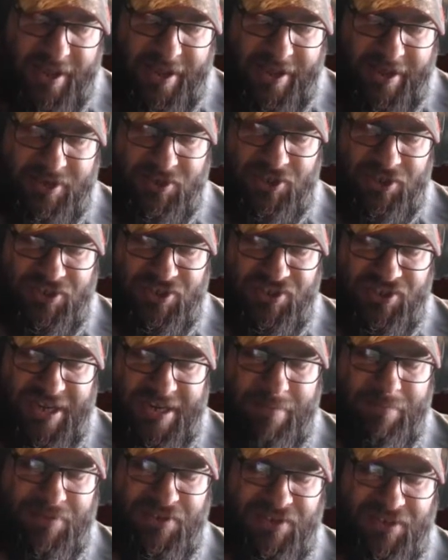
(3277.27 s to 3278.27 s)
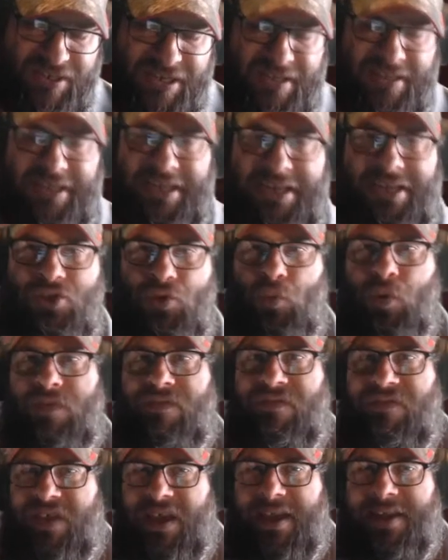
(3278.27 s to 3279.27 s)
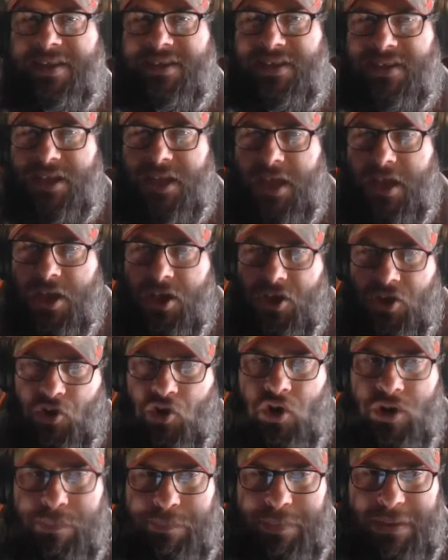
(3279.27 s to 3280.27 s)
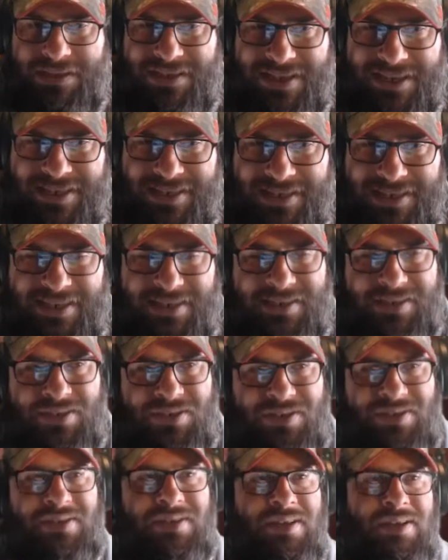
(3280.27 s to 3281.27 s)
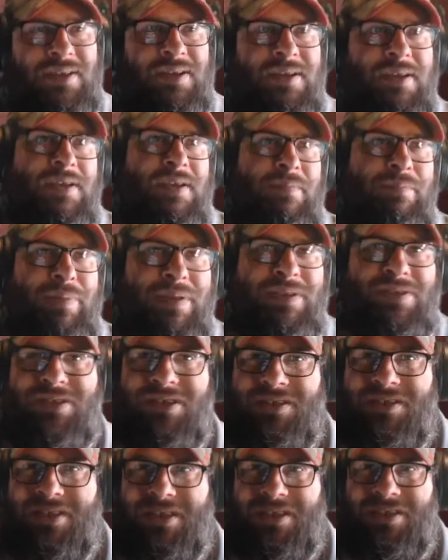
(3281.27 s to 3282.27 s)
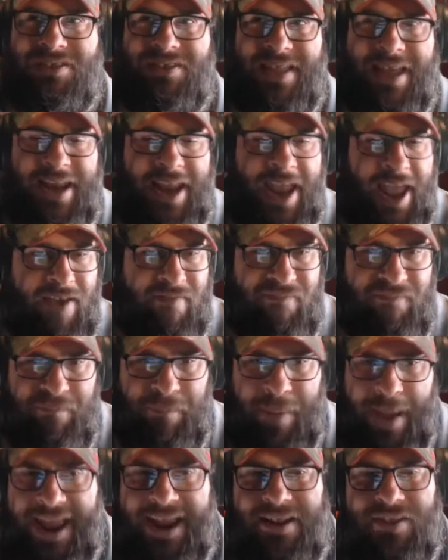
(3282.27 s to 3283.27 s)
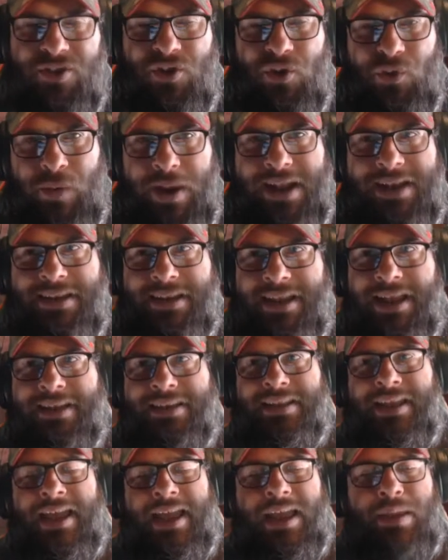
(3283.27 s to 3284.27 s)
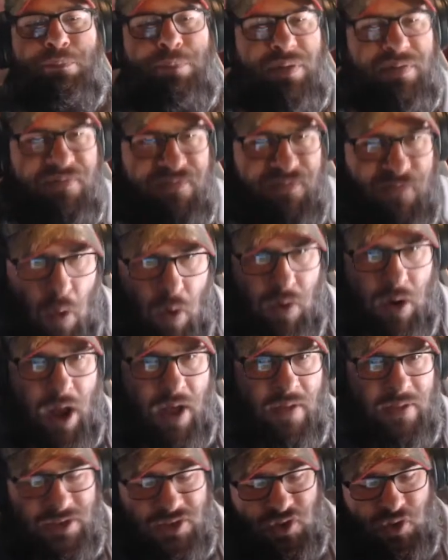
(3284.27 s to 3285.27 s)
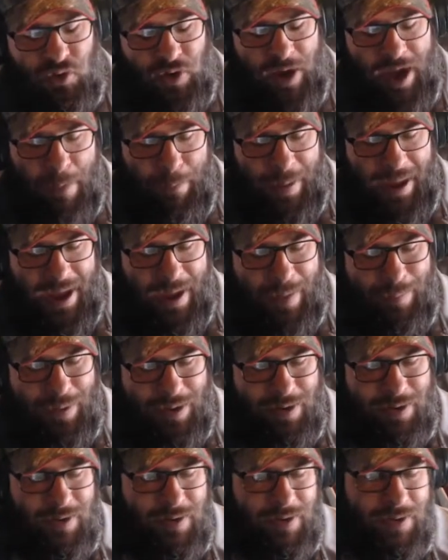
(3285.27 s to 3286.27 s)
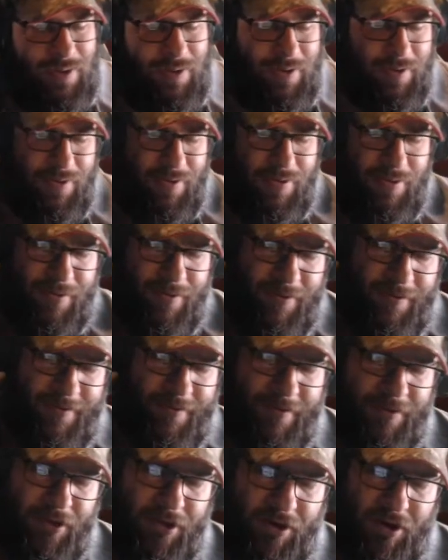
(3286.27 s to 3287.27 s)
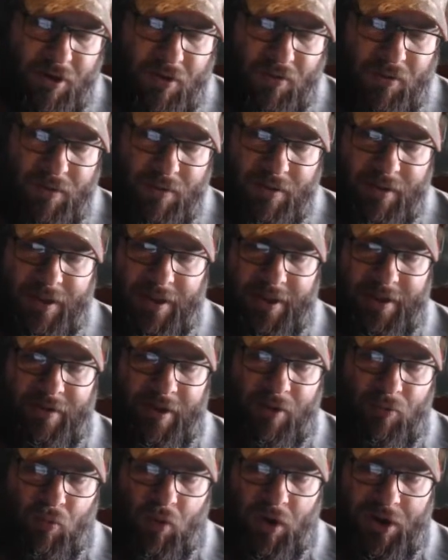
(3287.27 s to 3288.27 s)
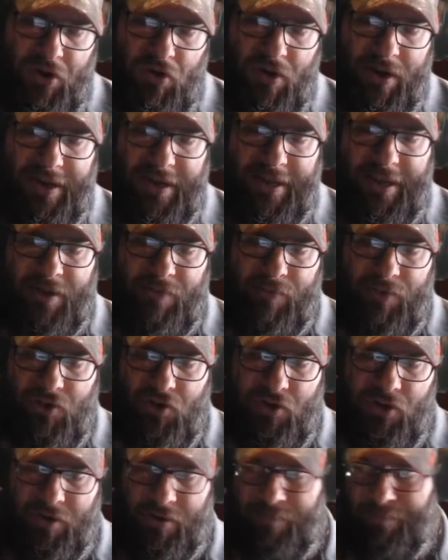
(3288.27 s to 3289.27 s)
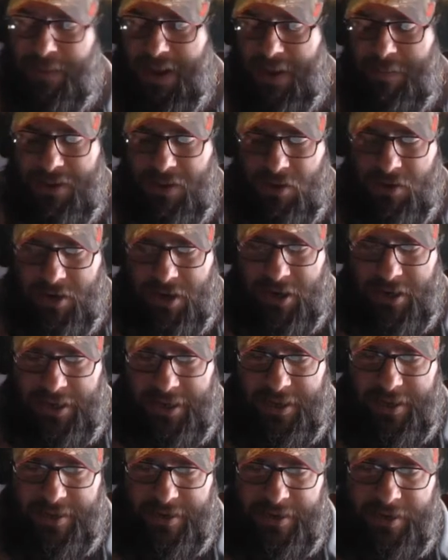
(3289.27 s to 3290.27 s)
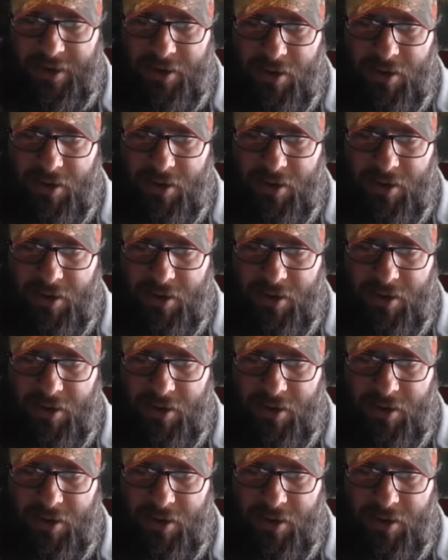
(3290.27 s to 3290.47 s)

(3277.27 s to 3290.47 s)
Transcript: It just seems silly to evict good businesses that have paid their rent on time before all this crap happened. And what are you going to get in return? Maybe you're going to get,